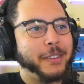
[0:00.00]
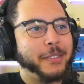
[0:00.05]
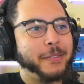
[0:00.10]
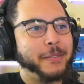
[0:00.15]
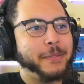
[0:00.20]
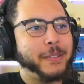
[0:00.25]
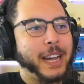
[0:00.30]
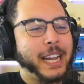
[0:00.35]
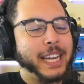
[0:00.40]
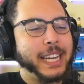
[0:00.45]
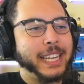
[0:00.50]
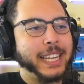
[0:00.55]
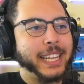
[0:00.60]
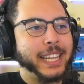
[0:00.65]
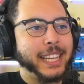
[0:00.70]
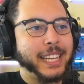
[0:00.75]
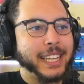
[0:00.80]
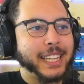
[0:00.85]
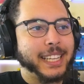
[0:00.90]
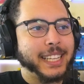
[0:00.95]

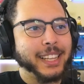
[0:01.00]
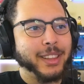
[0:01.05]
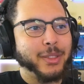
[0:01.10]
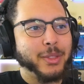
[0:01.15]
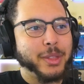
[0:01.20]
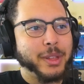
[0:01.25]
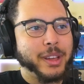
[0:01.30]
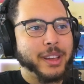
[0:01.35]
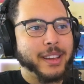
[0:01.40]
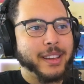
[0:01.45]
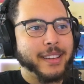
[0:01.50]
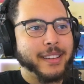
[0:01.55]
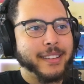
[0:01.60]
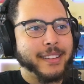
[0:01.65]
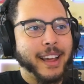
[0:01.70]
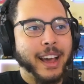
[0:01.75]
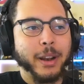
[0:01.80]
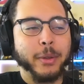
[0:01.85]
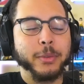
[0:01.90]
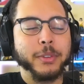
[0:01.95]
finding the
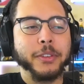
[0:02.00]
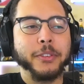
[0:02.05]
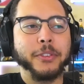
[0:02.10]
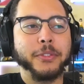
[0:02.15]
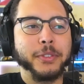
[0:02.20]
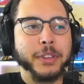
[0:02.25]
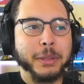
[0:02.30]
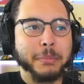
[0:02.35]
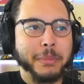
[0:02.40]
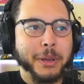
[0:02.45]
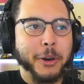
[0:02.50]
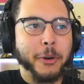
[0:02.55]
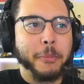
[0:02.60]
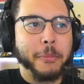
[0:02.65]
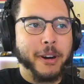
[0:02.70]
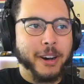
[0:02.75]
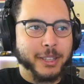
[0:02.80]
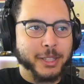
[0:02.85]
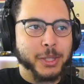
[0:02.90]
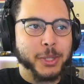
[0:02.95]
not only female
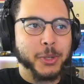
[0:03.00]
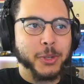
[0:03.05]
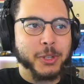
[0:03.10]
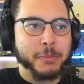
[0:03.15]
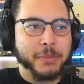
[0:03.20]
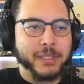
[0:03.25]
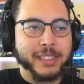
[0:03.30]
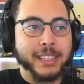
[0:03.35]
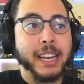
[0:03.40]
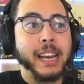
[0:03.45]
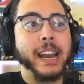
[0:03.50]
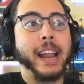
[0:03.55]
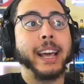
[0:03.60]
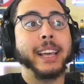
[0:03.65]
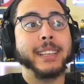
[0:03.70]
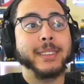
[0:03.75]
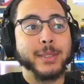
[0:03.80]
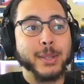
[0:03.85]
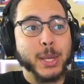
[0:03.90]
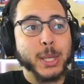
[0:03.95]
monsters, but the
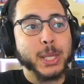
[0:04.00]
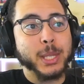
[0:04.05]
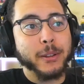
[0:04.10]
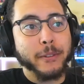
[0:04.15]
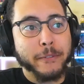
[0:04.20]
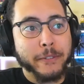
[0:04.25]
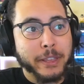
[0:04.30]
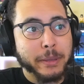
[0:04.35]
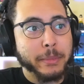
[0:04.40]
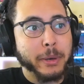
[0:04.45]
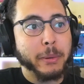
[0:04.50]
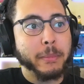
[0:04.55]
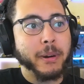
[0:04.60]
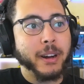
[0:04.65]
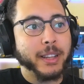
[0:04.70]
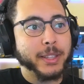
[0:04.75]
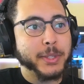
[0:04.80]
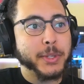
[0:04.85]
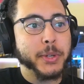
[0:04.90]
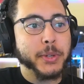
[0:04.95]
nicest of female
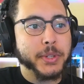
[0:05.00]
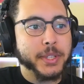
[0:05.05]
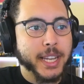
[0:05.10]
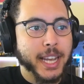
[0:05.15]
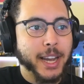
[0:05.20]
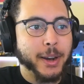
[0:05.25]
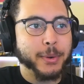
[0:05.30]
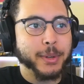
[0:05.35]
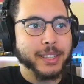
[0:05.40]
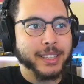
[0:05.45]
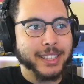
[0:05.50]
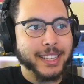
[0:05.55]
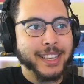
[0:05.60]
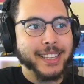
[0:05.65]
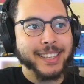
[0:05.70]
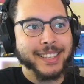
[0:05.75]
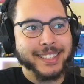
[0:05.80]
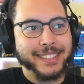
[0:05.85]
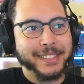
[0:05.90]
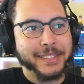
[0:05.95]
monsters down in
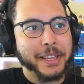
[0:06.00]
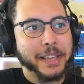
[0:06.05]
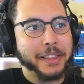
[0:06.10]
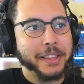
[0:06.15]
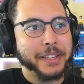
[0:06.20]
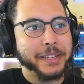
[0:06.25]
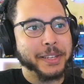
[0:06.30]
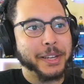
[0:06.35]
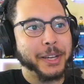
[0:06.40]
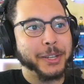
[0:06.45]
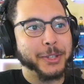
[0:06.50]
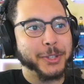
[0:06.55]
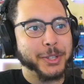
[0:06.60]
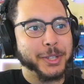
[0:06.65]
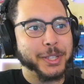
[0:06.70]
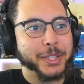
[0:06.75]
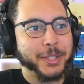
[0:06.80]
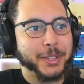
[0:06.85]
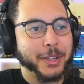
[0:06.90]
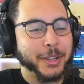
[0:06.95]
these in the
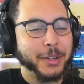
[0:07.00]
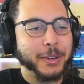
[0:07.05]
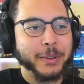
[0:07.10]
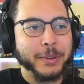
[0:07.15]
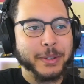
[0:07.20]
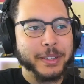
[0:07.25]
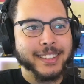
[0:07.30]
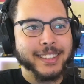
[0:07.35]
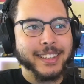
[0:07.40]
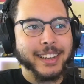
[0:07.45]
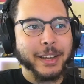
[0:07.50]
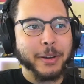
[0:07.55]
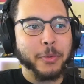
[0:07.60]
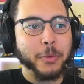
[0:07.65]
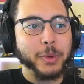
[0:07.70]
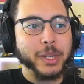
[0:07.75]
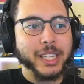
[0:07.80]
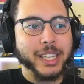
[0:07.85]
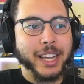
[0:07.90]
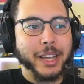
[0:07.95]
dungeons, you know? Like
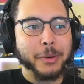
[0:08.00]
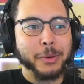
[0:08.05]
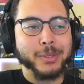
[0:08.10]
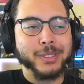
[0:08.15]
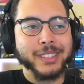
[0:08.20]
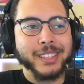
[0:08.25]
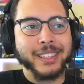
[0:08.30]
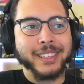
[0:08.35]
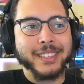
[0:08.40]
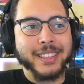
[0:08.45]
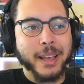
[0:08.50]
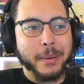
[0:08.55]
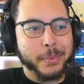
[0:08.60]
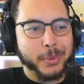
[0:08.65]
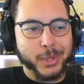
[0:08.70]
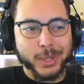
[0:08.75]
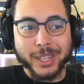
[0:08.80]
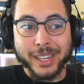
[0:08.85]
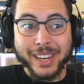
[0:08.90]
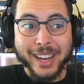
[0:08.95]
Wiene was an
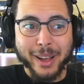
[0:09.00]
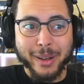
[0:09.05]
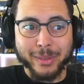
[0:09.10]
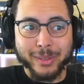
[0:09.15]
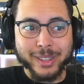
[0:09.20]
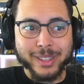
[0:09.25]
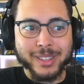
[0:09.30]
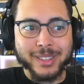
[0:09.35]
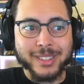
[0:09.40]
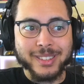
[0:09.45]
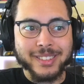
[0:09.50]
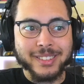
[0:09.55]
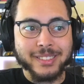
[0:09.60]
exception, and now this.